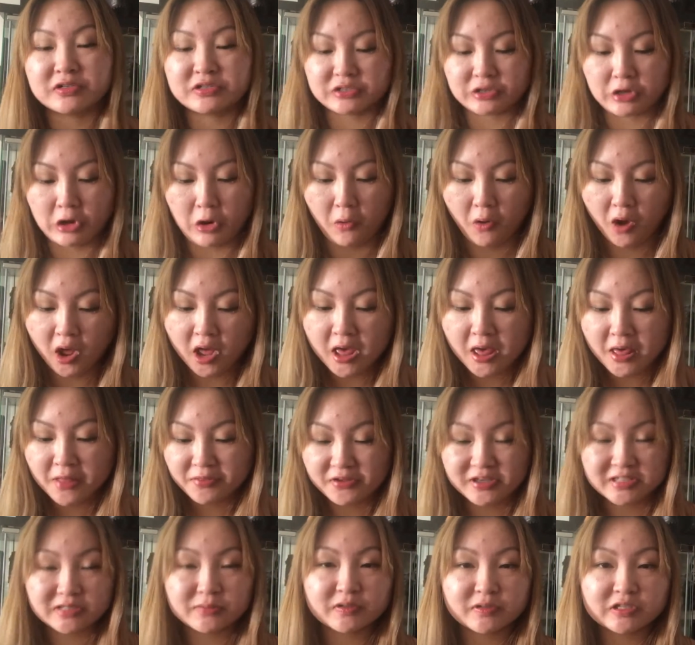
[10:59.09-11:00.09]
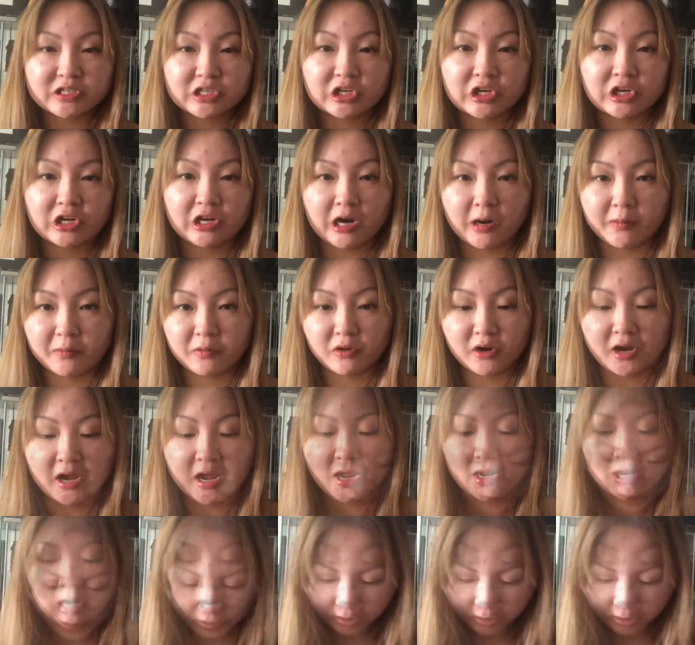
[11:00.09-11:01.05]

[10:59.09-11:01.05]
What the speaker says: So this was a good upgrade.